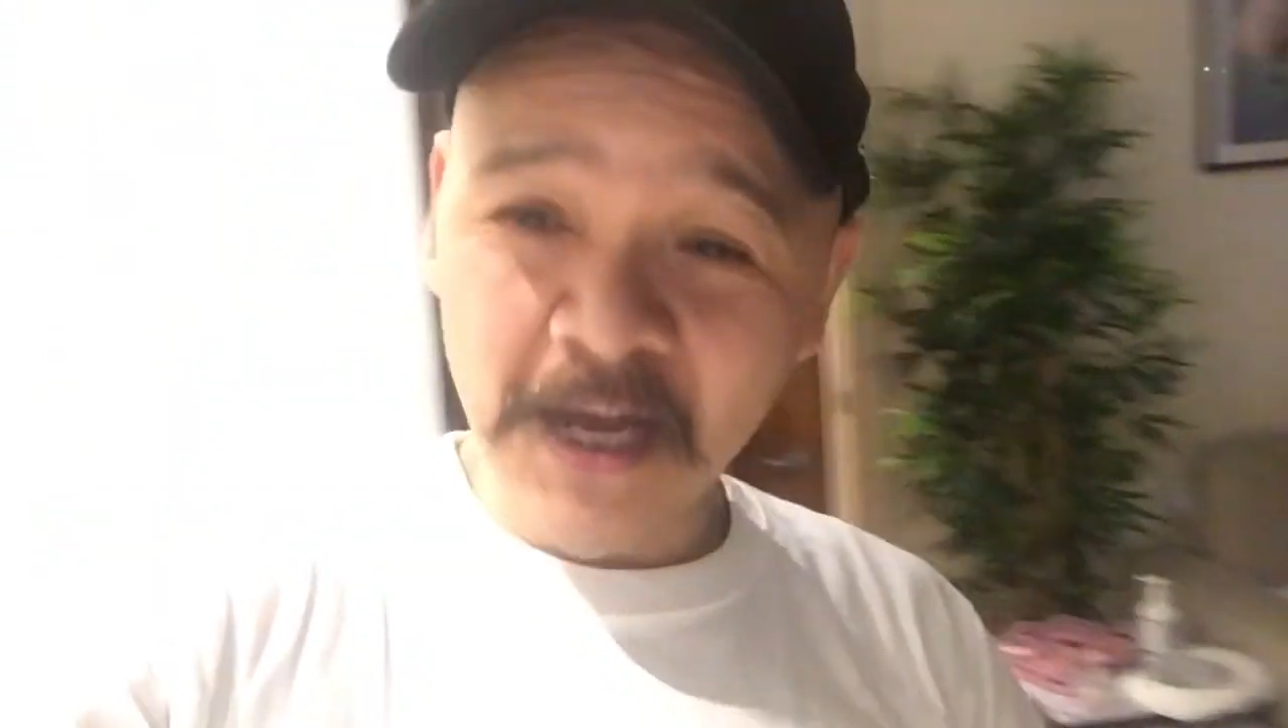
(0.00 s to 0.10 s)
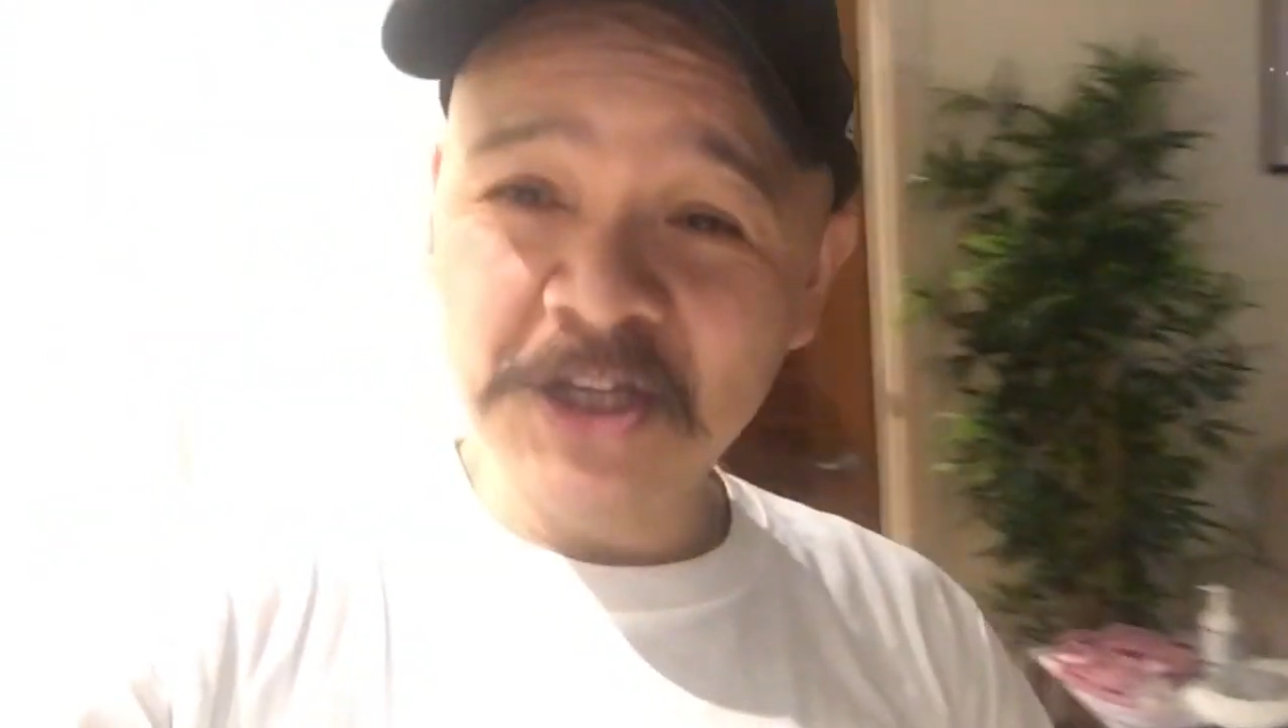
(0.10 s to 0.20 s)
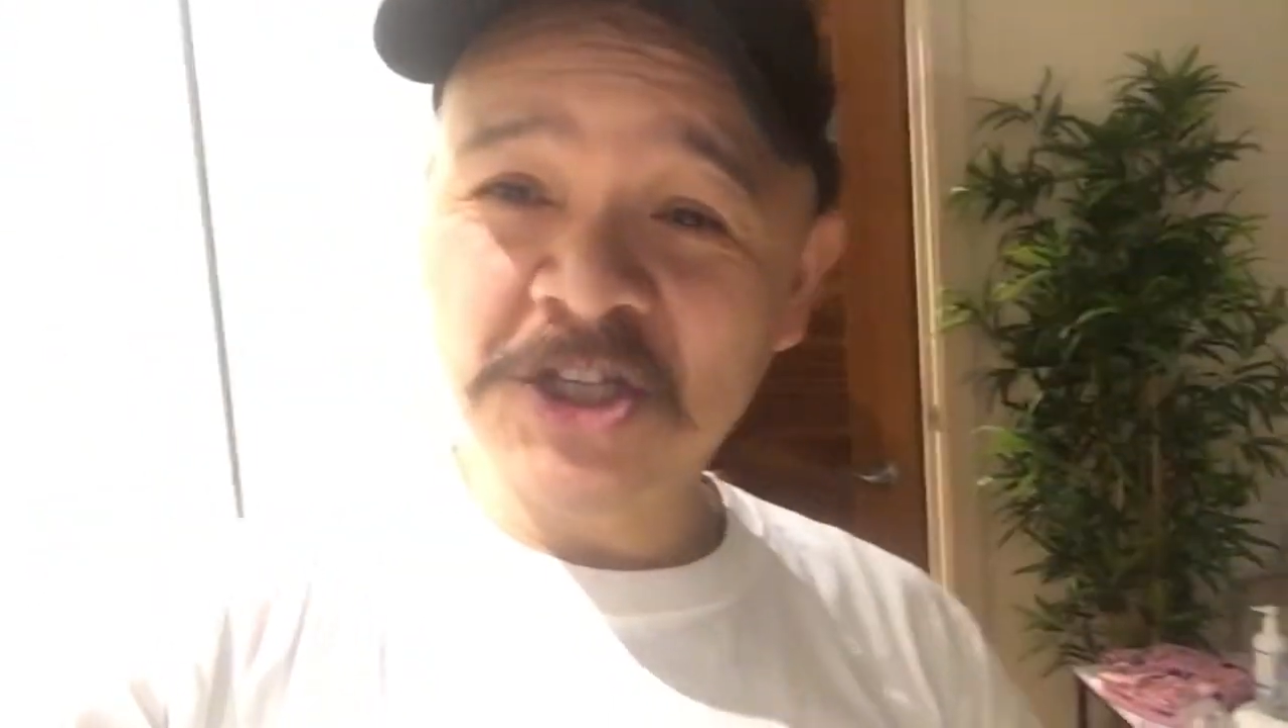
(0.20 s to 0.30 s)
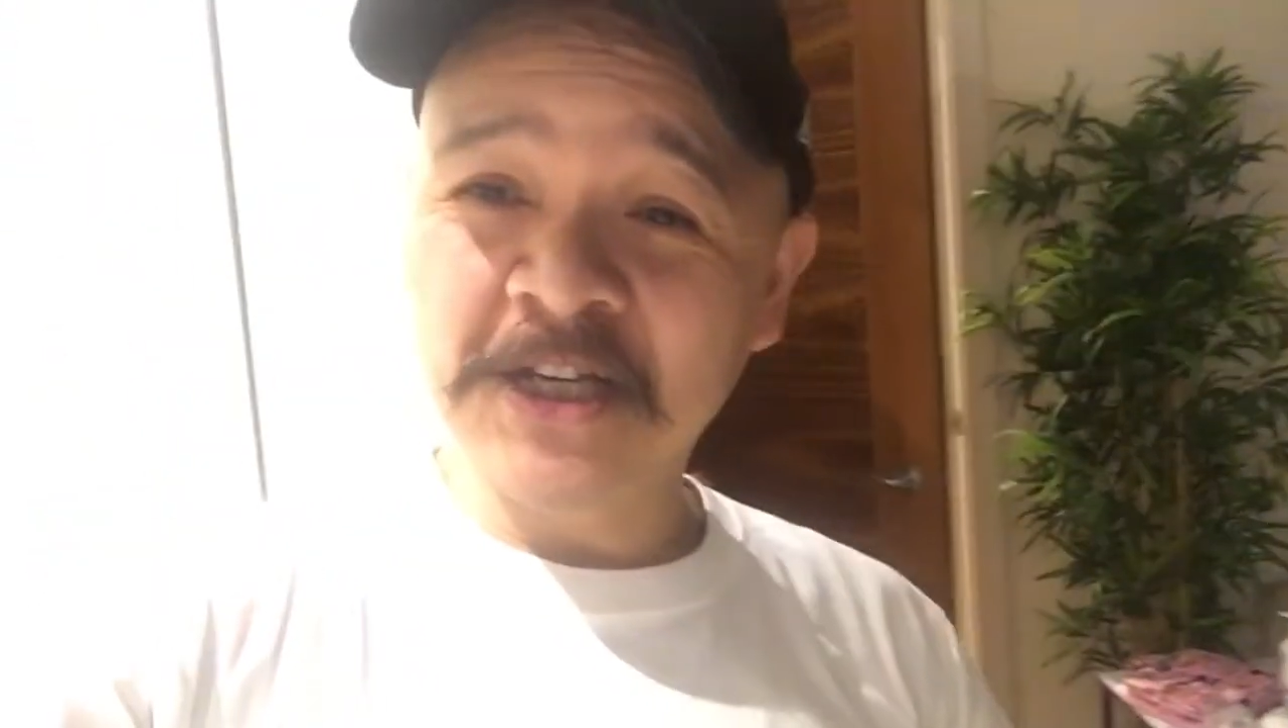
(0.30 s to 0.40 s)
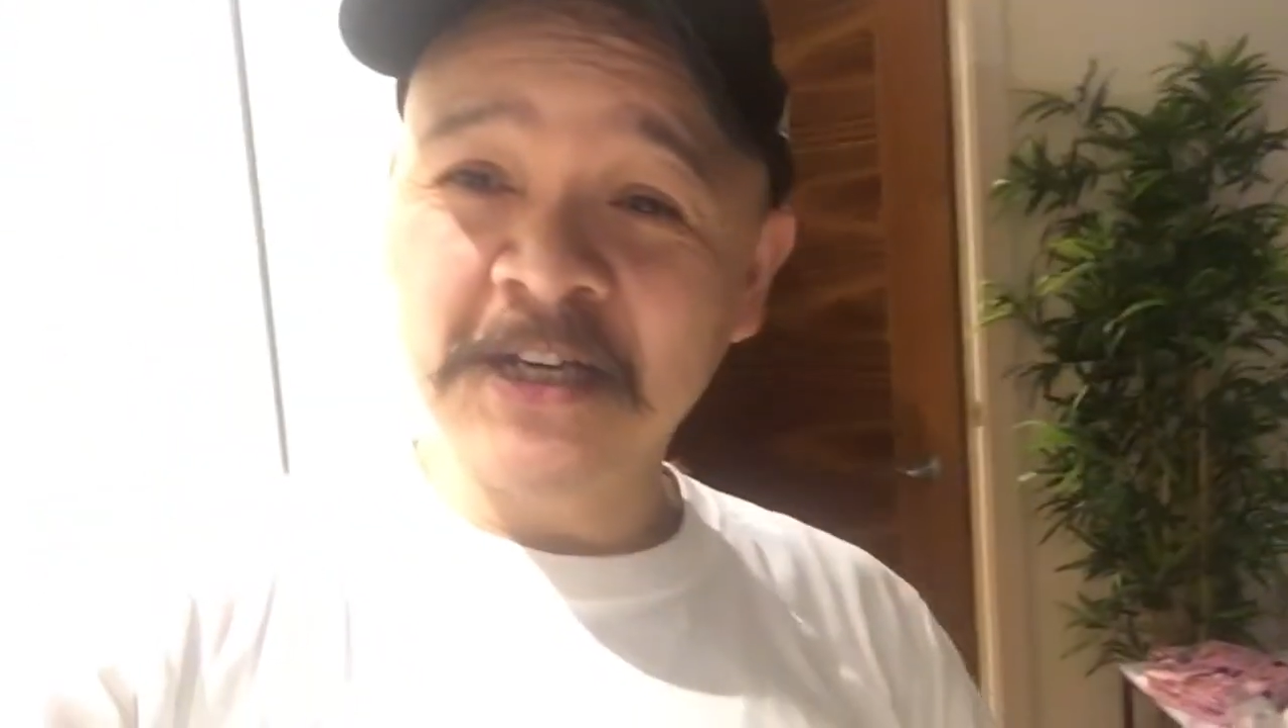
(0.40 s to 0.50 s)

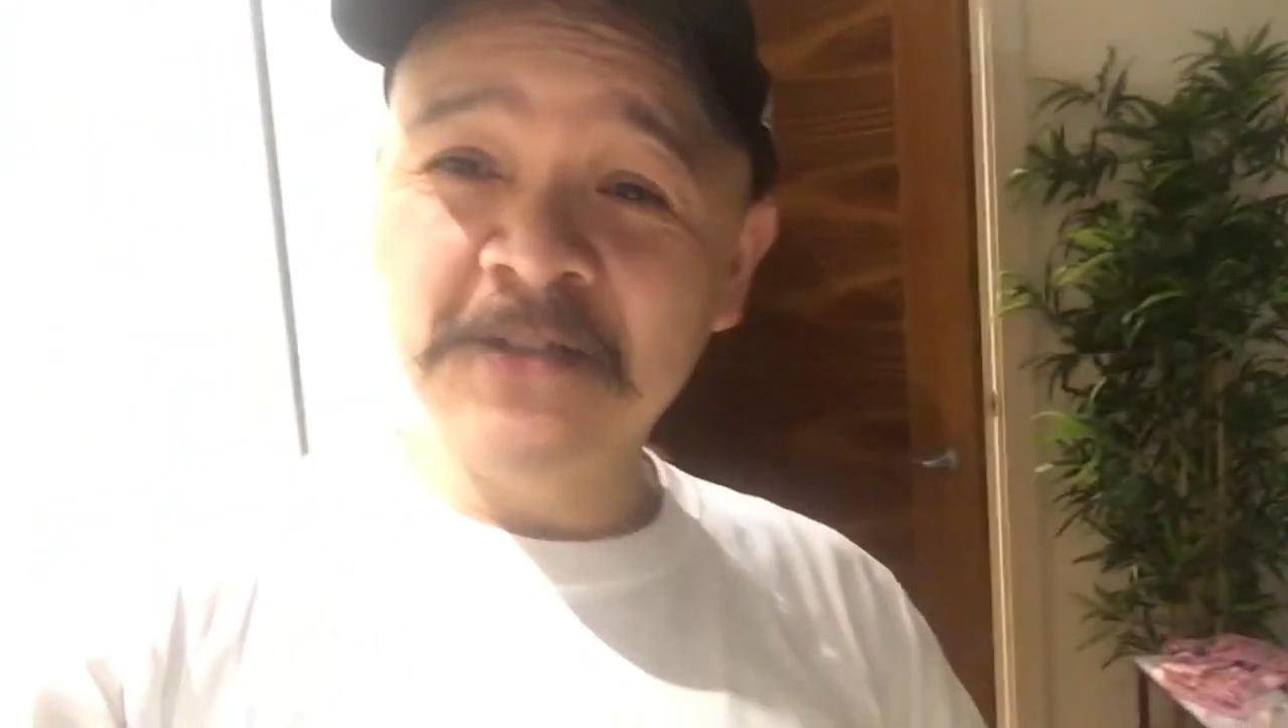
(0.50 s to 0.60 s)
chicken